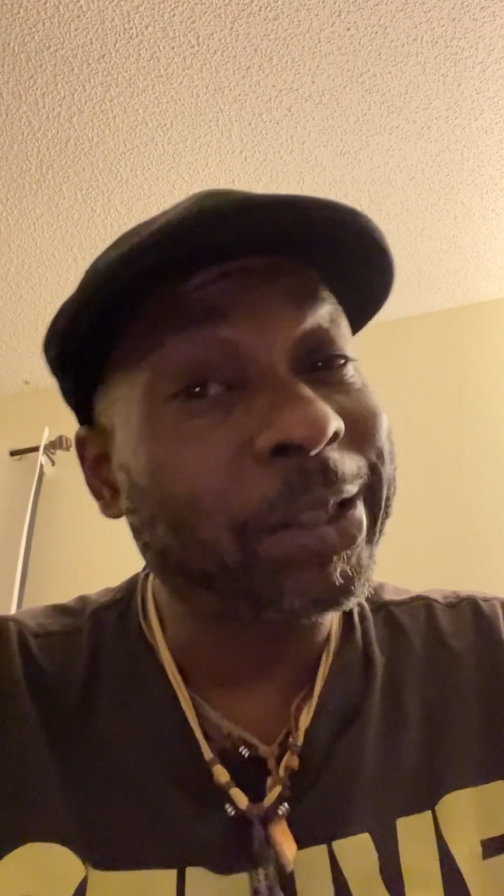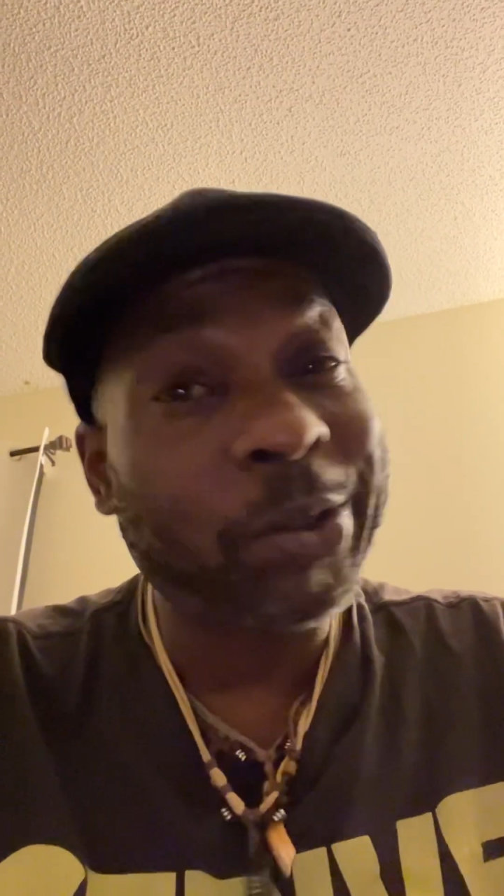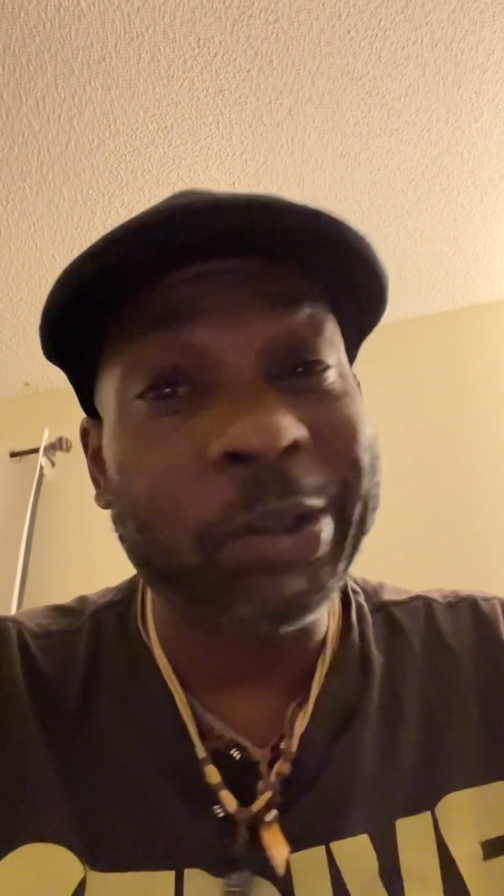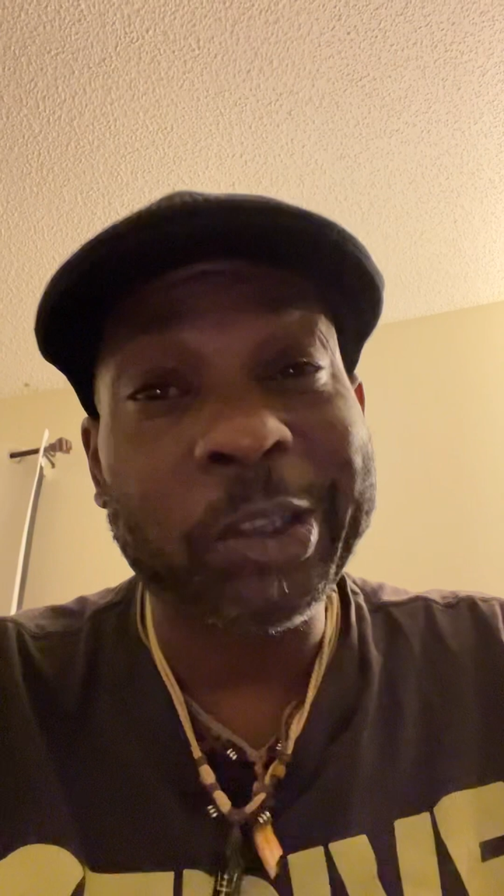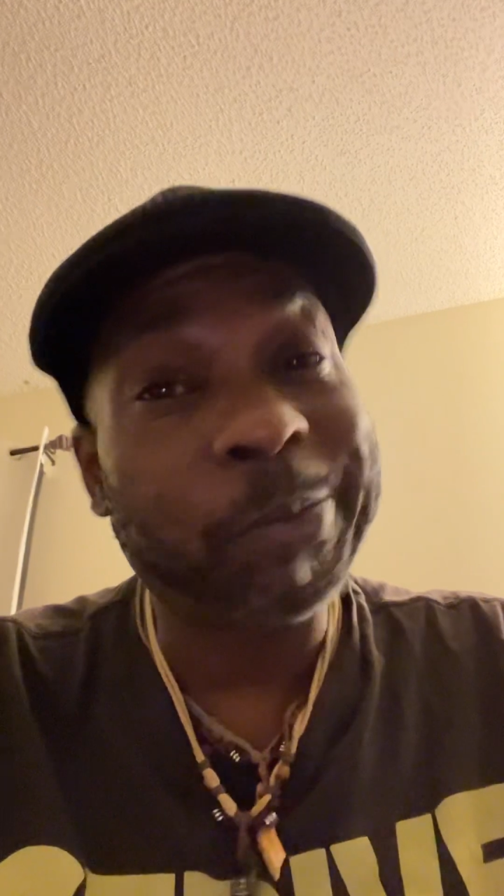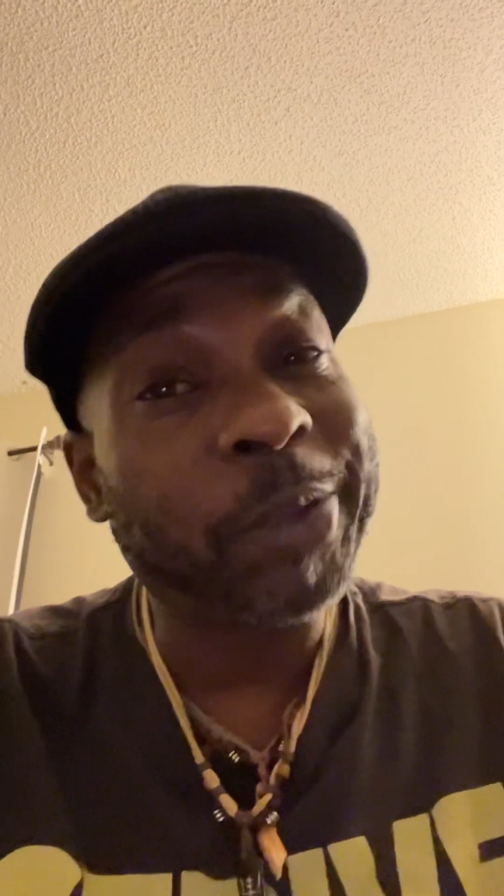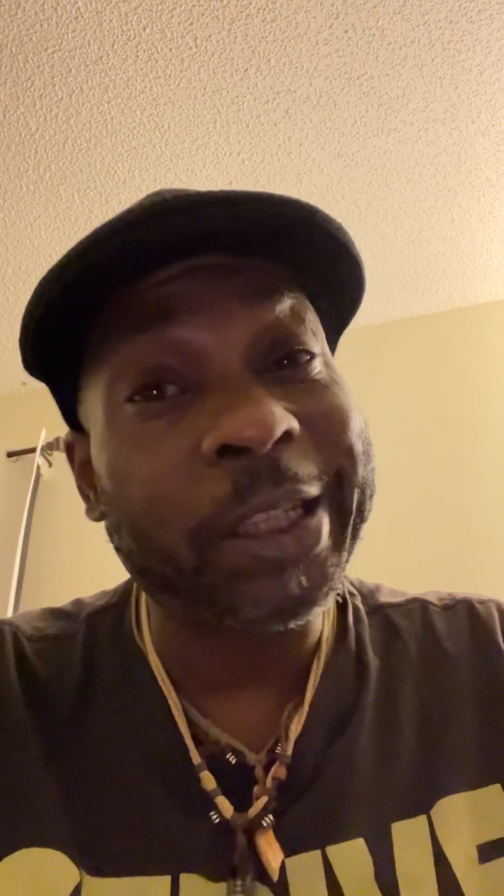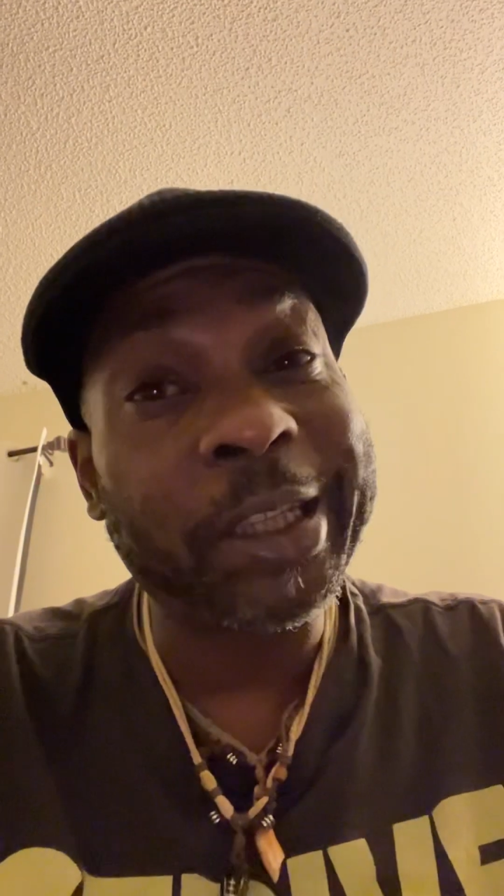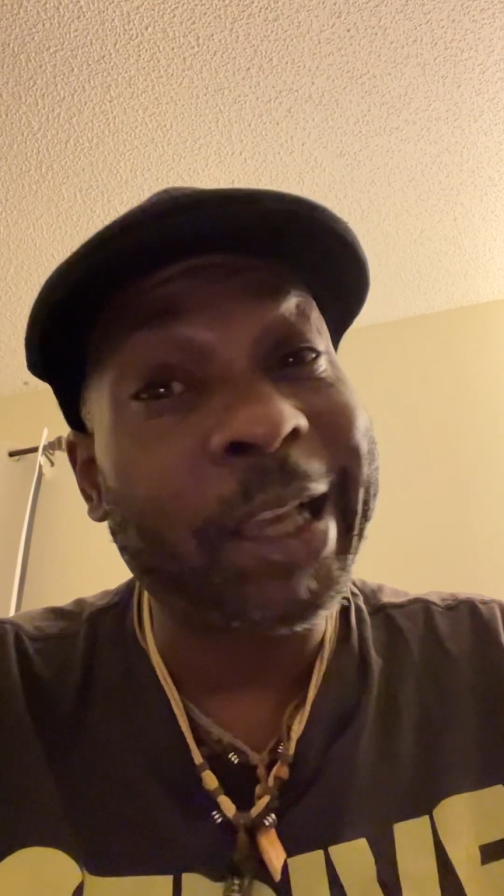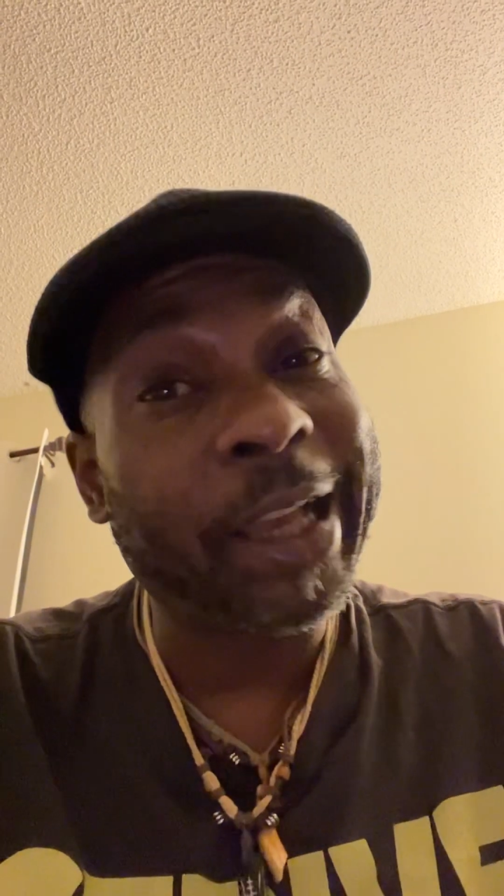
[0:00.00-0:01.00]
thought
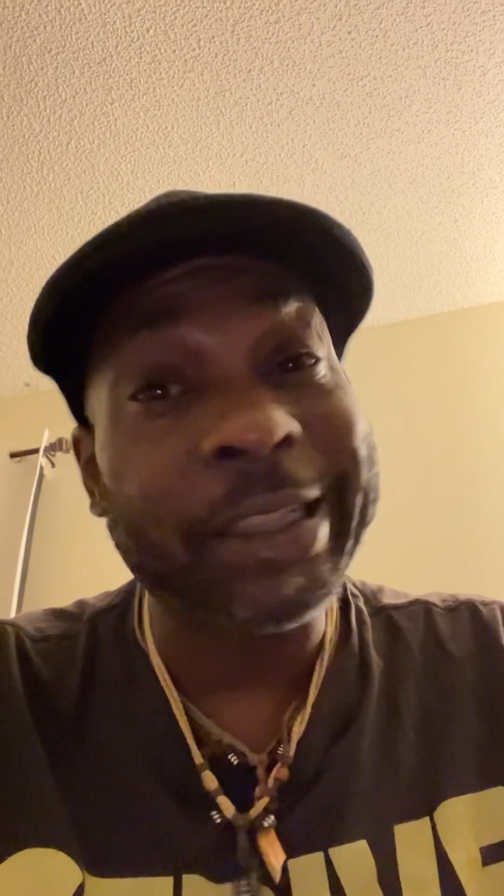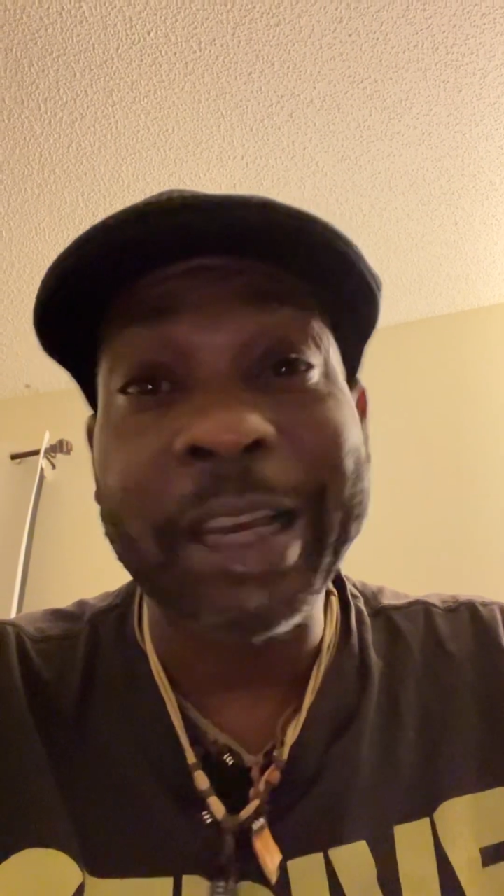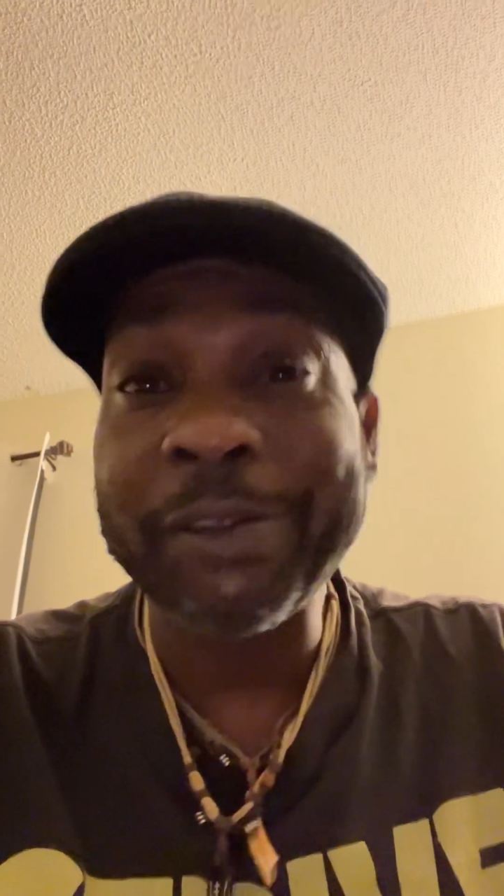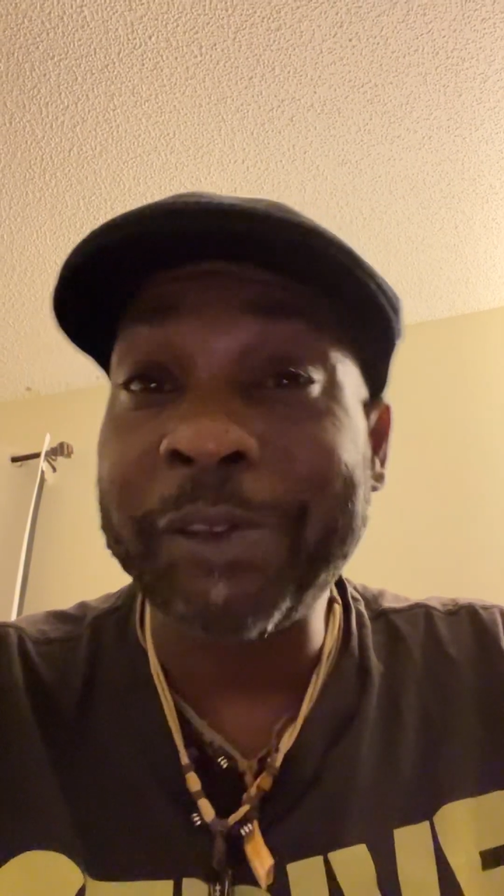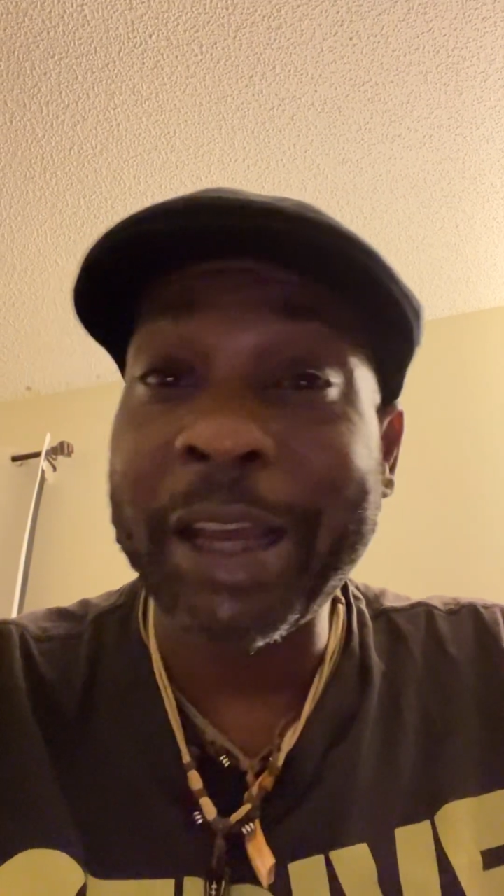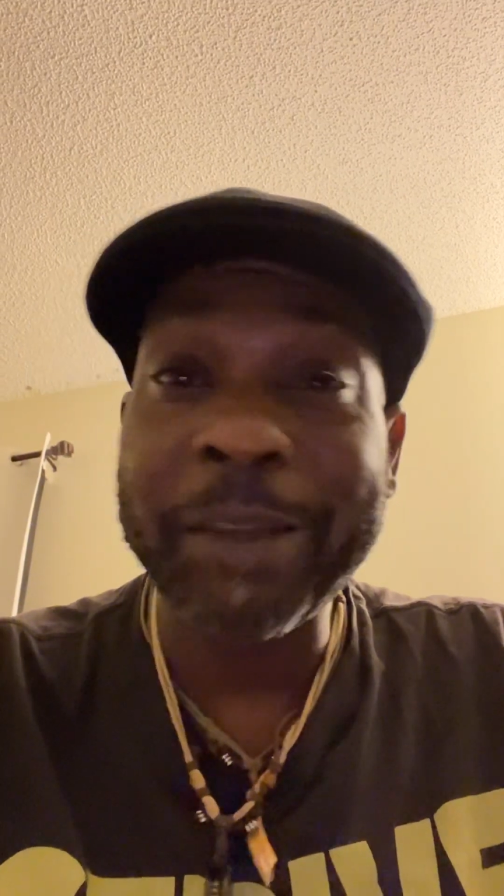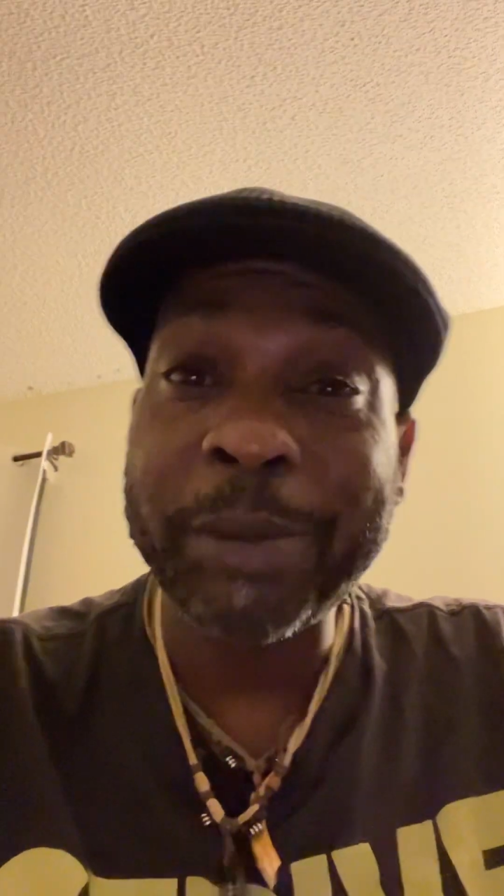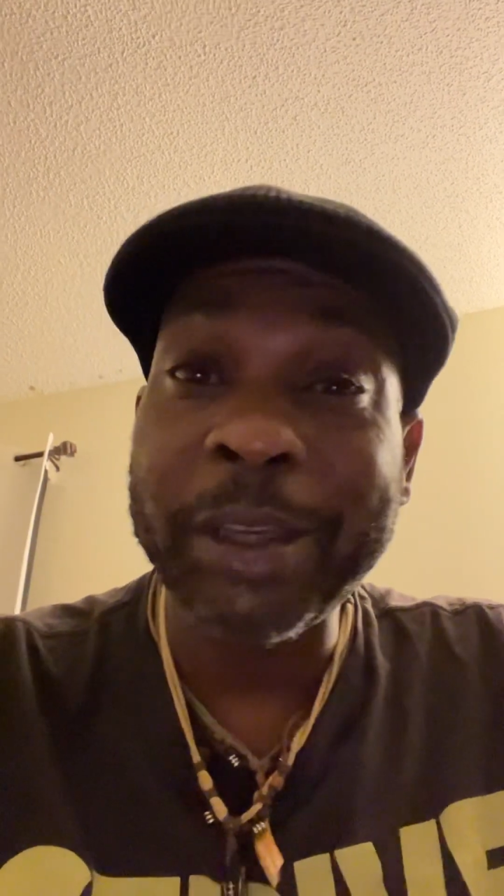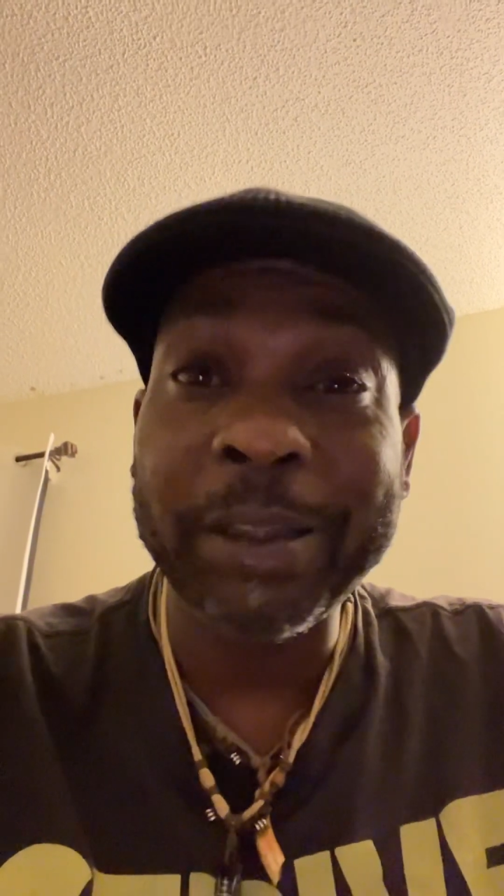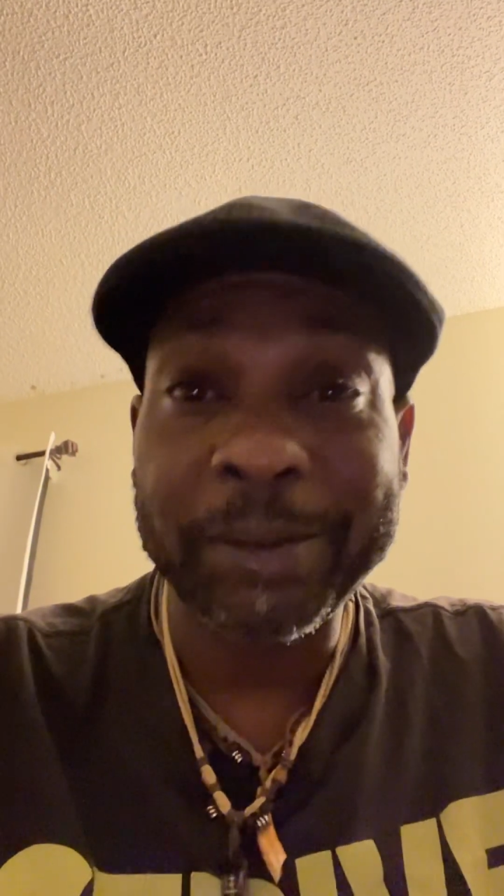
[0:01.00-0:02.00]
Speedy had that fight,
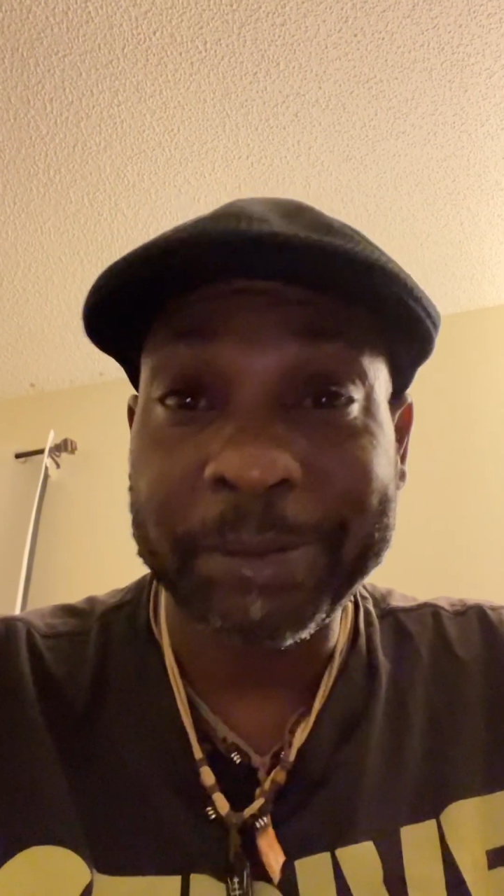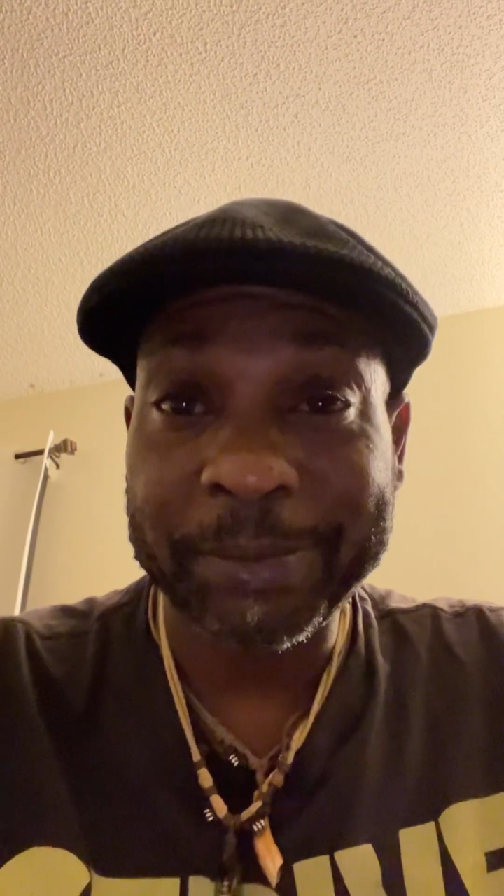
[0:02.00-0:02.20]
B.